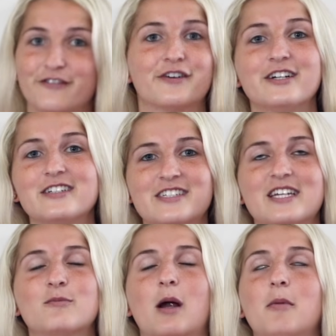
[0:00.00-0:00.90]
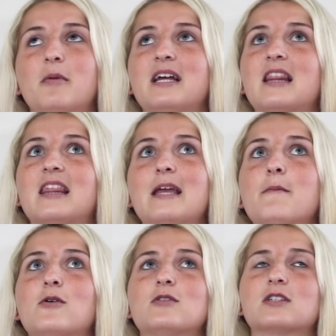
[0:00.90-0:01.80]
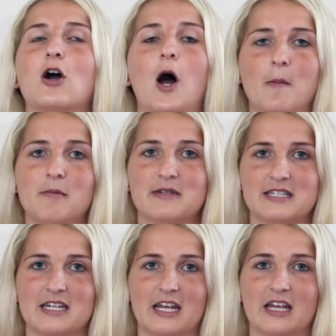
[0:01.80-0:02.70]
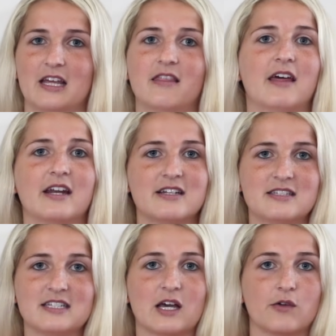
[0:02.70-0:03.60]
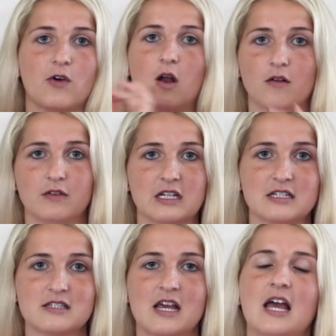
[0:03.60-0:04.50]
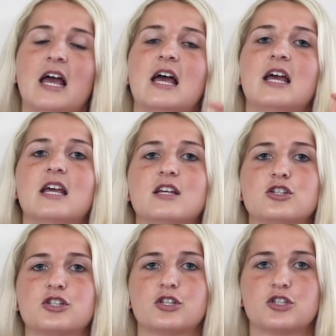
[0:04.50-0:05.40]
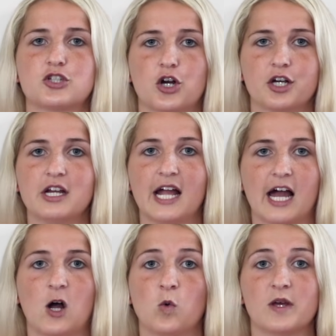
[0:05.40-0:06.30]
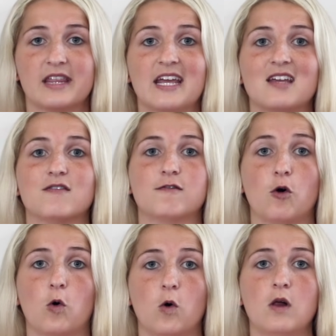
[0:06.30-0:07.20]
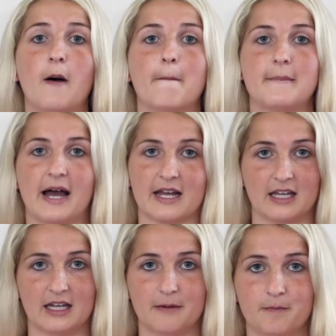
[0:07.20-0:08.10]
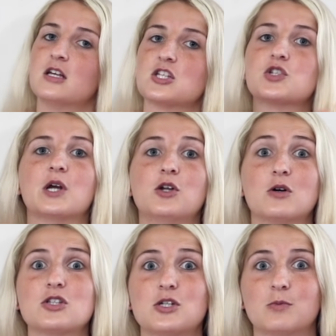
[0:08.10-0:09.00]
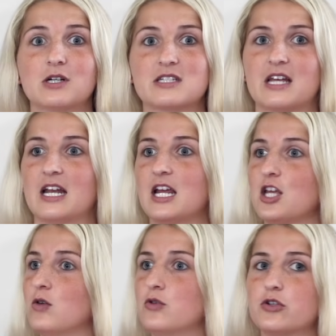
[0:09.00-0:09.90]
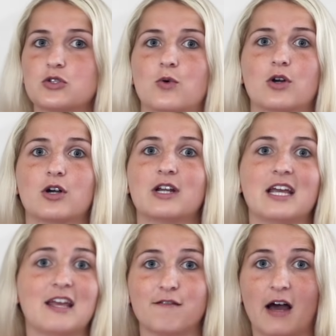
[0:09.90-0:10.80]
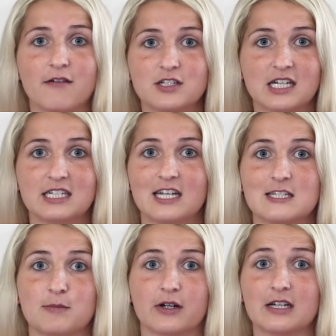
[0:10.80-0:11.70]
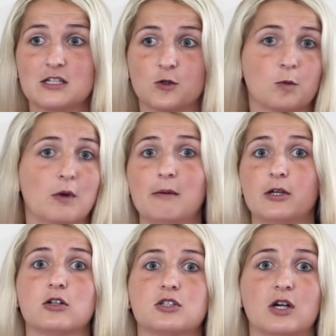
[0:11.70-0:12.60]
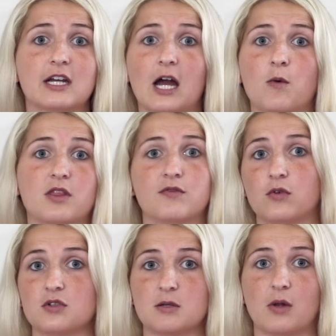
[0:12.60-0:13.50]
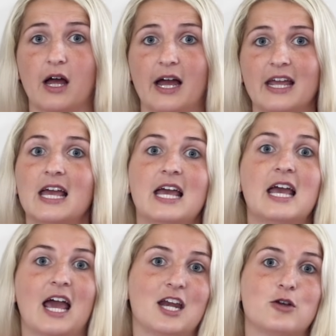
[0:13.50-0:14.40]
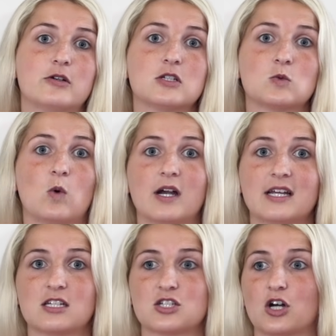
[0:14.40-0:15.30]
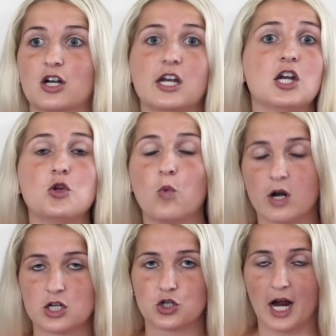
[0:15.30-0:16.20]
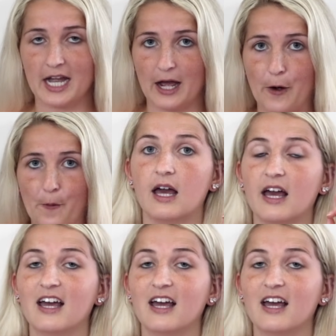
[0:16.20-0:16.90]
The first and probably the most common mistake that I see out of all of these is starting out with a full packet. So I know it's super exciting. You just ordered a 5 or 10 day experience, or maybe you're starting out with the full supply and you just want to get started and you want to try it out.